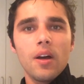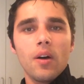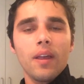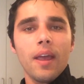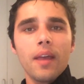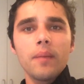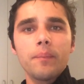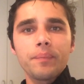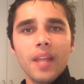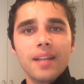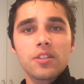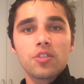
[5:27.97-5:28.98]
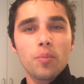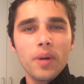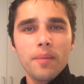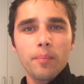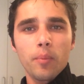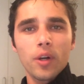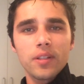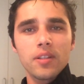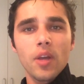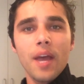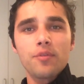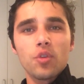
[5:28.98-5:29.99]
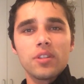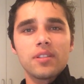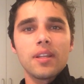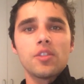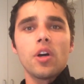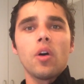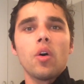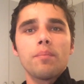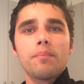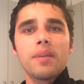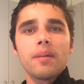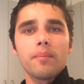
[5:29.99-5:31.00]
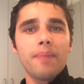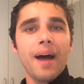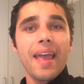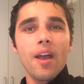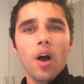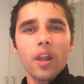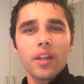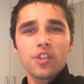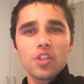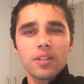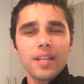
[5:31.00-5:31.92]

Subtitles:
Okay, that's super important. You have to understand your own biology.